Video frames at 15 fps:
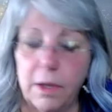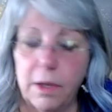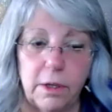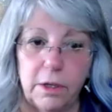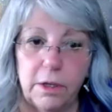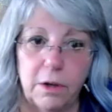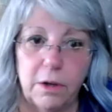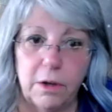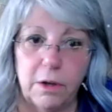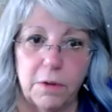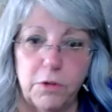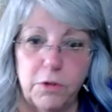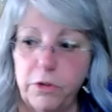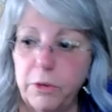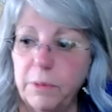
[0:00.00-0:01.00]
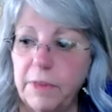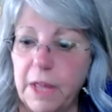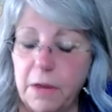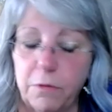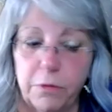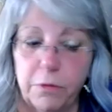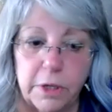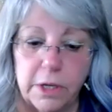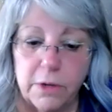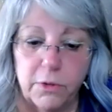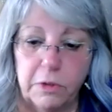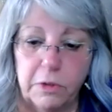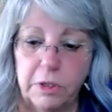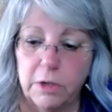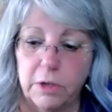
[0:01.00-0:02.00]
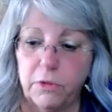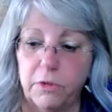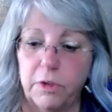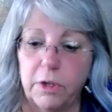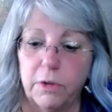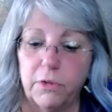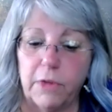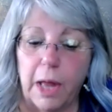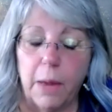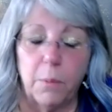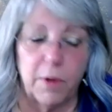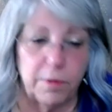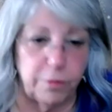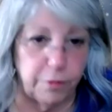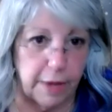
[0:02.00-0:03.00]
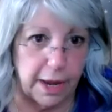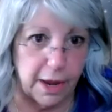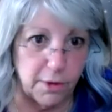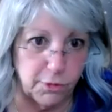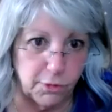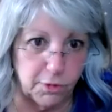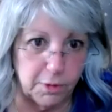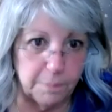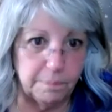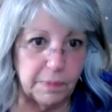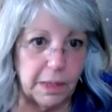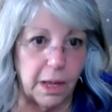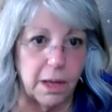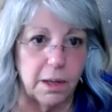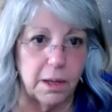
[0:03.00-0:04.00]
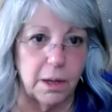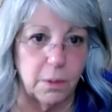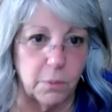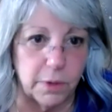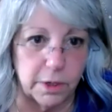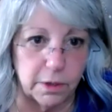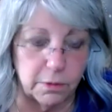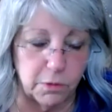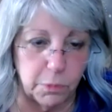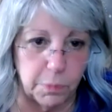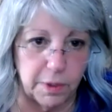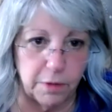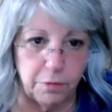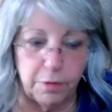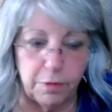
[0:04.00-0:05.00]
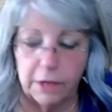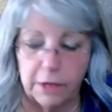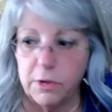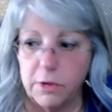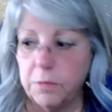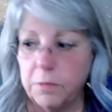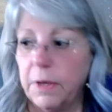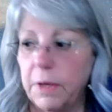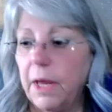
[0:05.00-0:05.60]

know, after doing that for years and years and years, I want fast and I want it to be effective.